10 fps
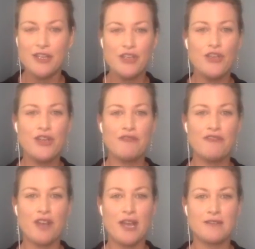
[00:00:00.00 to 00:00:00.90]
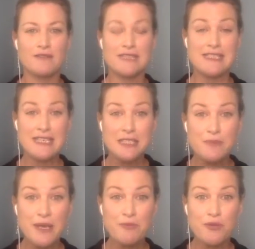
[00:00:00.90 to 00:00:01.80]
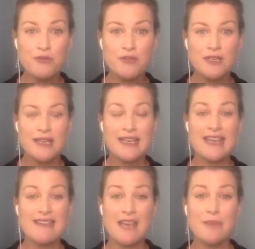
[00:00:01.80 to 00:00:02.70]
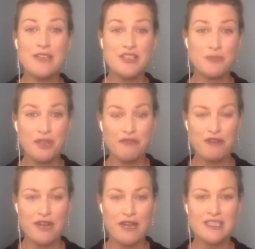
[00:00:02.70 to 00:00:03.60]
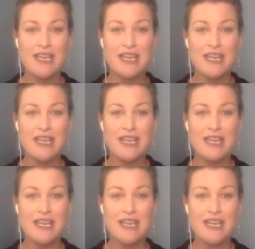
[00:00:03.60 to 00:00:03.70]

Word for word: You can invite six people get them each to bring a friend.